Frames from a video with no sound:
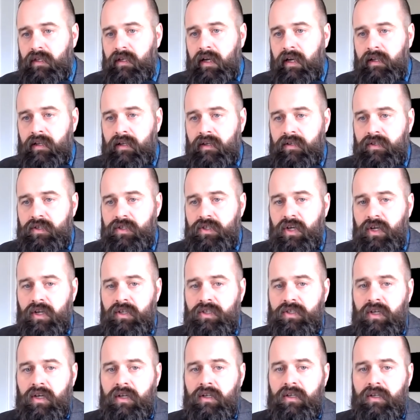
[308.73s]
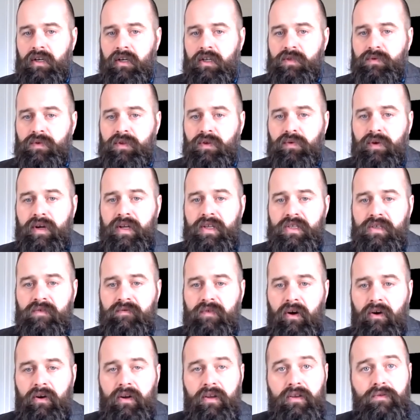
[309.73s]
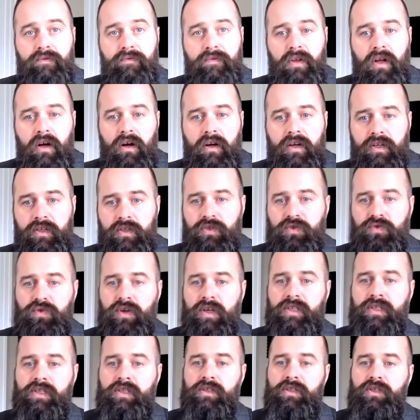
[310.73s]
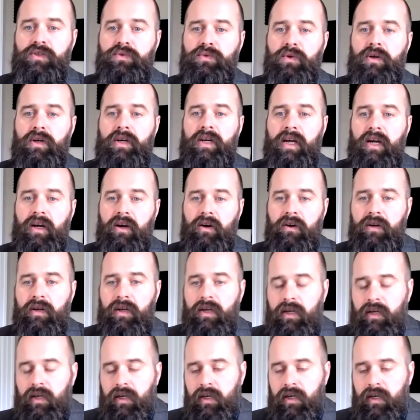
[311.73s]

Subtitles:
and it is judged unto us with great severity, the flock entrusted to our care,